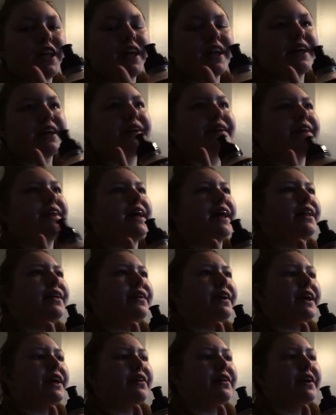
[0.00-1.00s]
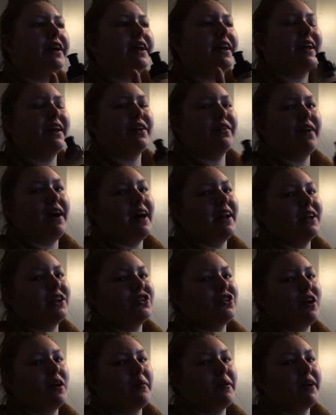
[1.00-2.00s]
like yellow Gatorade and you added
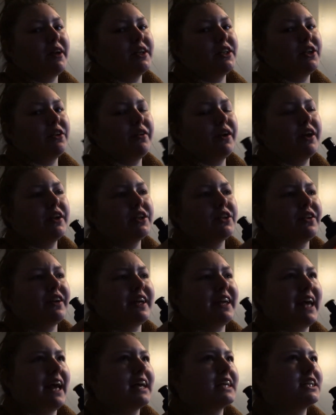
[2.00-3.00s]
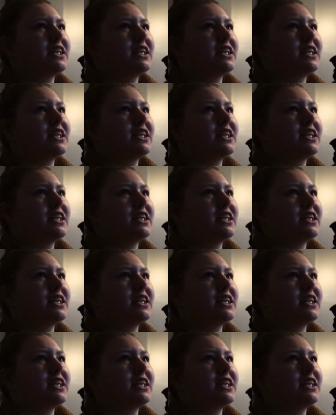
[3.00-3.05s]
strawberry to it. So I guess